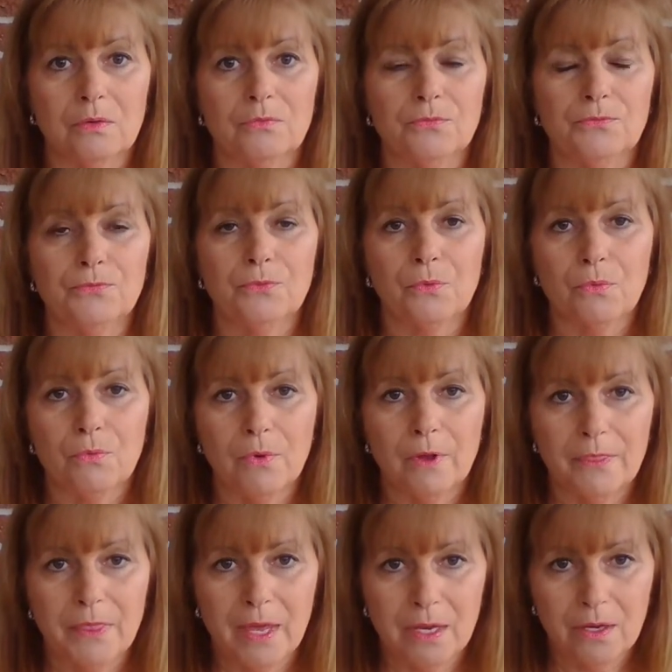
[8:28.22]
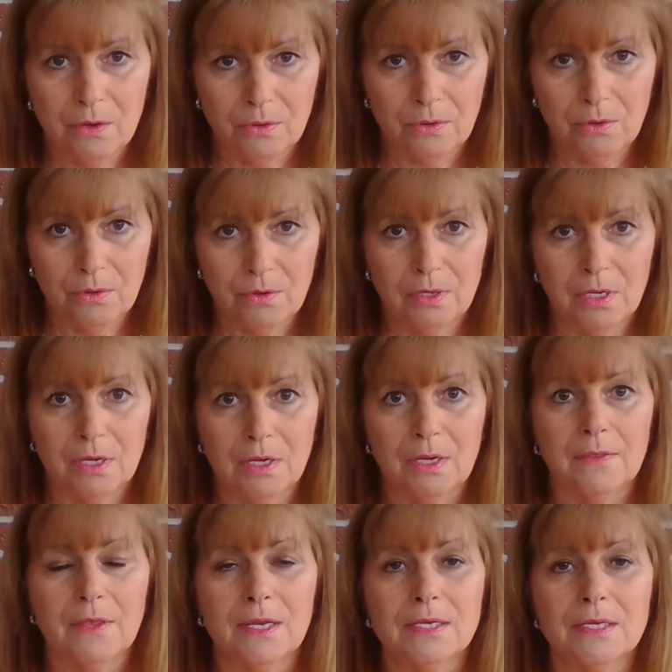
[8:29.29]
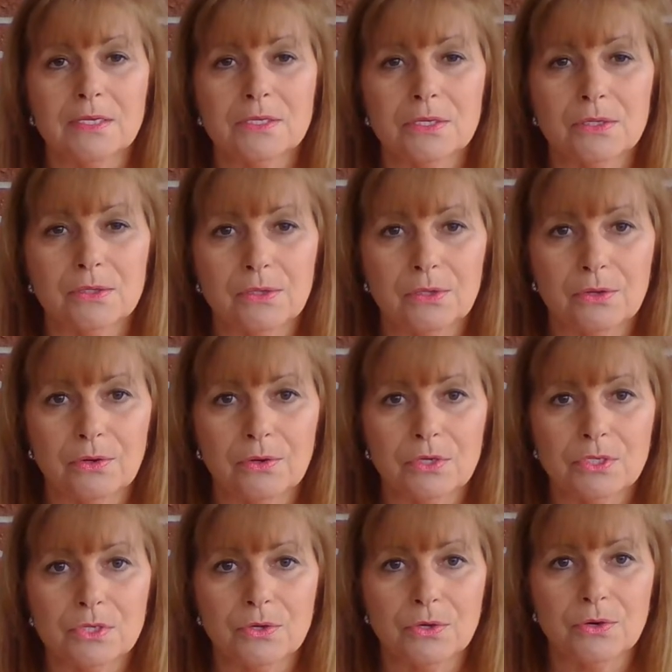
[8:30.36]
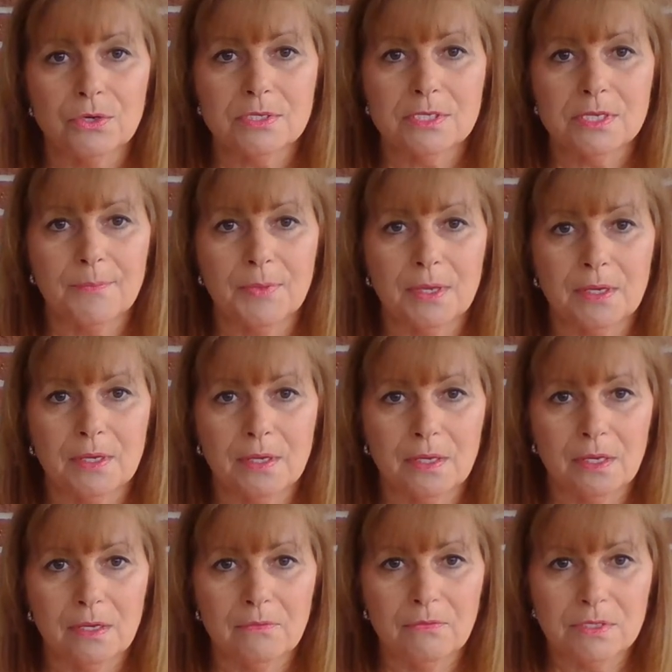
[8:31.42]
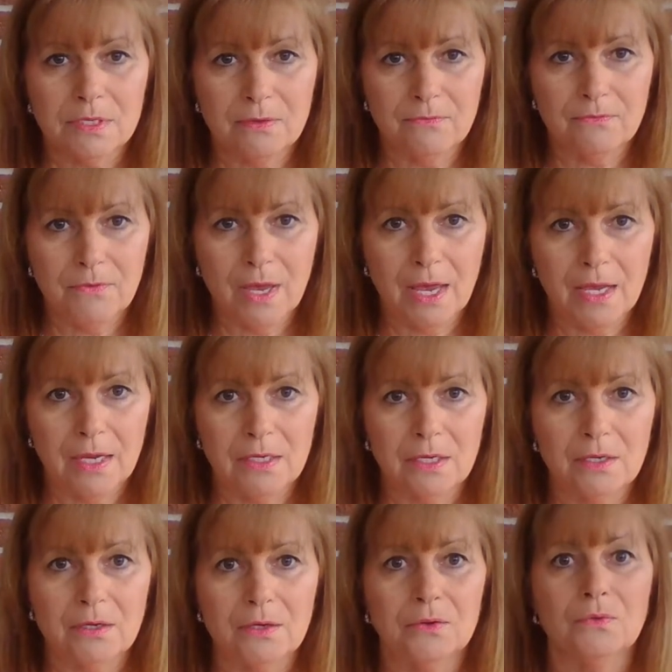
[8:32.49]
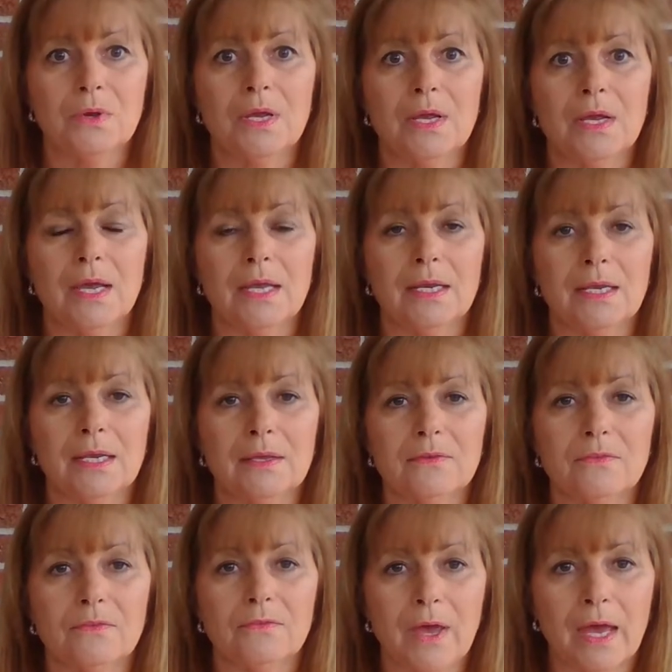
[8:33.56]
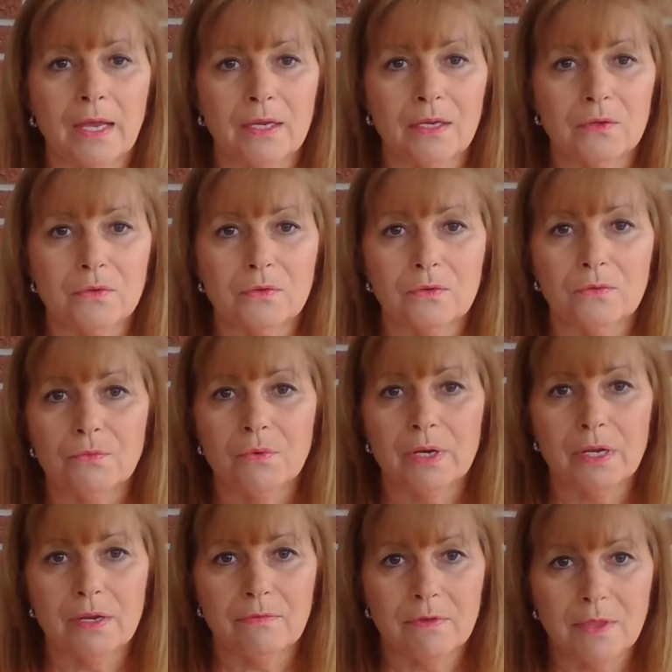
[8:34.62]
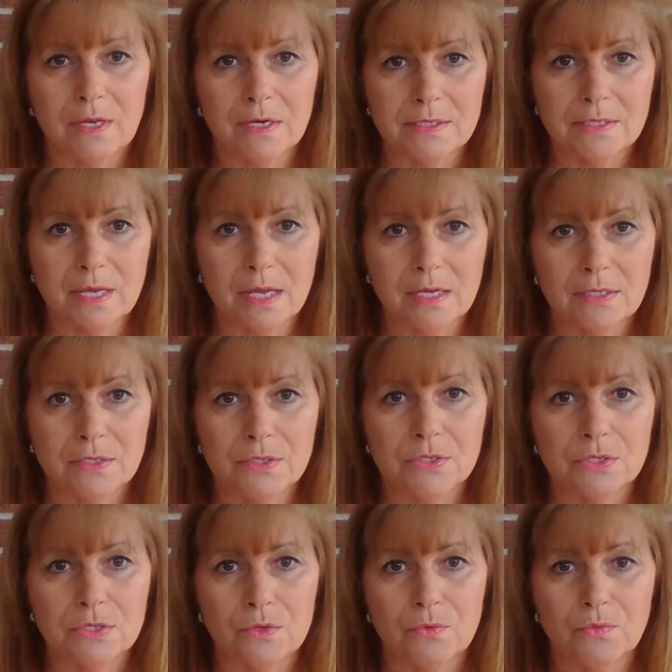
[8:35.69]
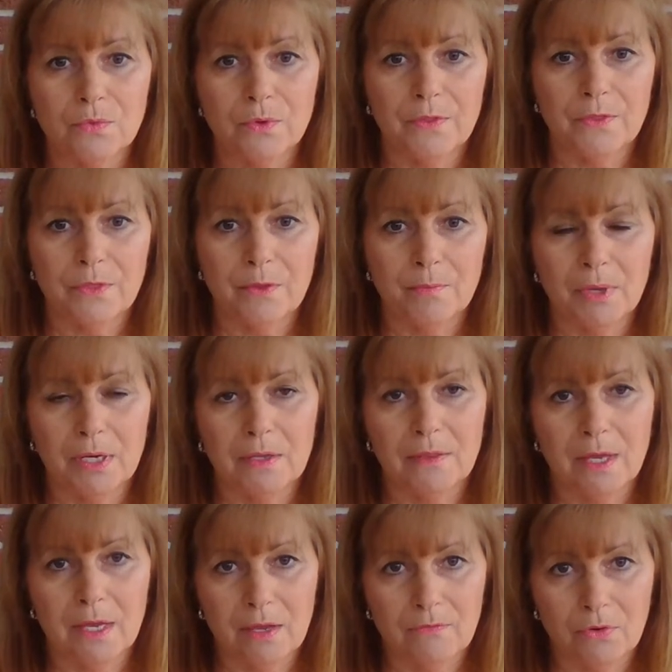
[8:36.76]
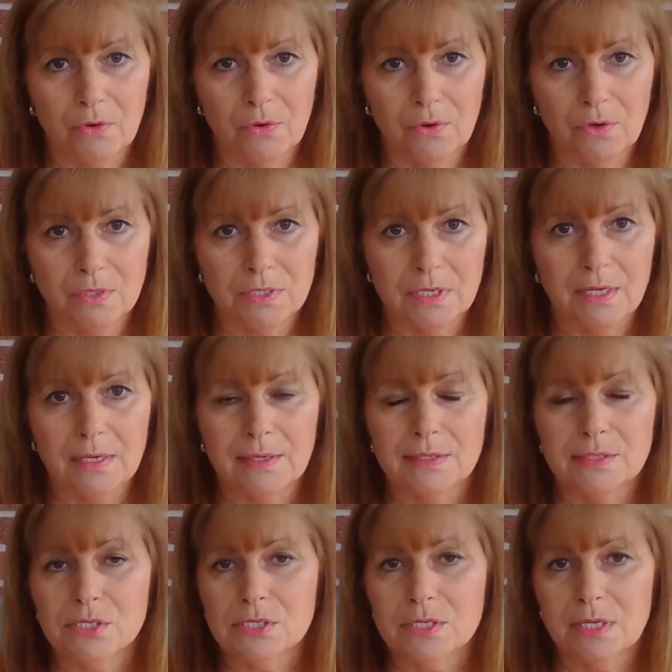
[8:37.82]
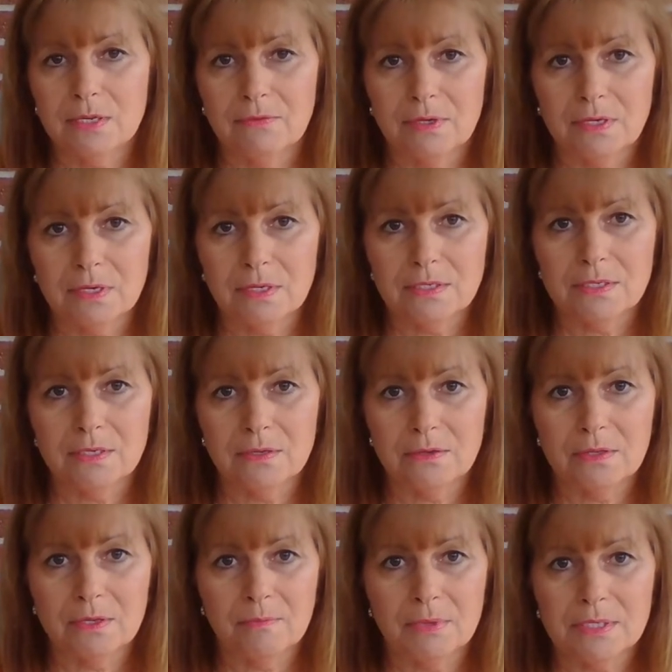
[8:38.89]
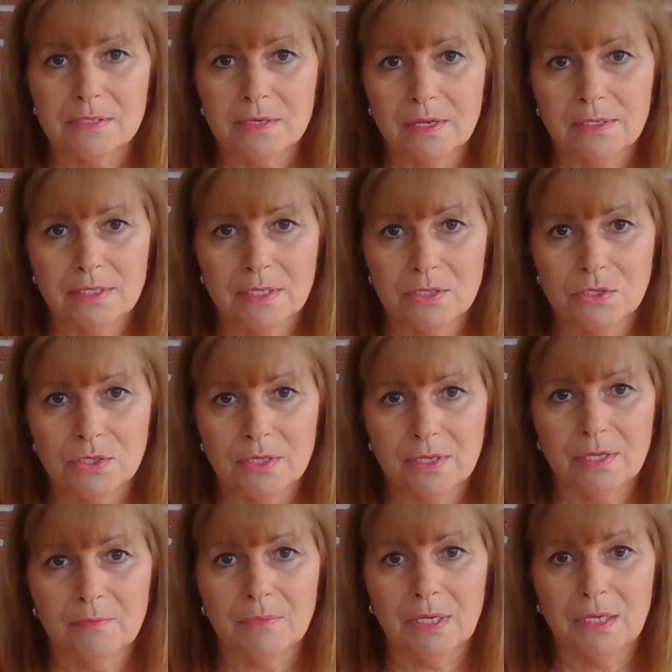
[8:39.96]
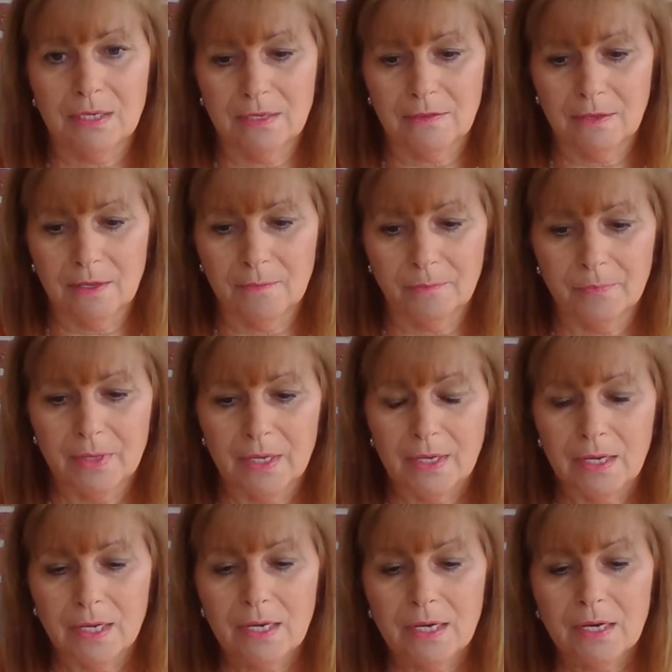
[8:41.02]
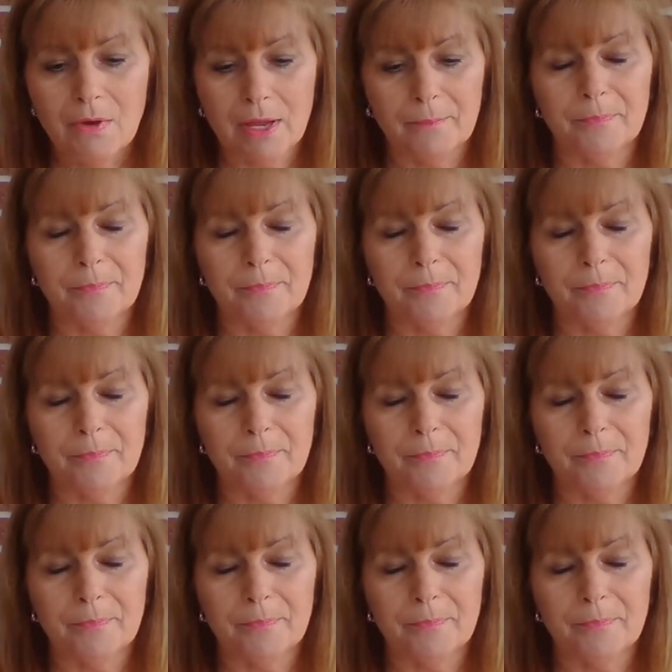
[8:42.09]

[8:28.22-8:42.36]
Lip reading: for what they earn. They need to learn to earn something. It gives them value, and it gives value to whatever they decide to do with the money they have earned. Just giving it to them is not teaching them anything. Anyway,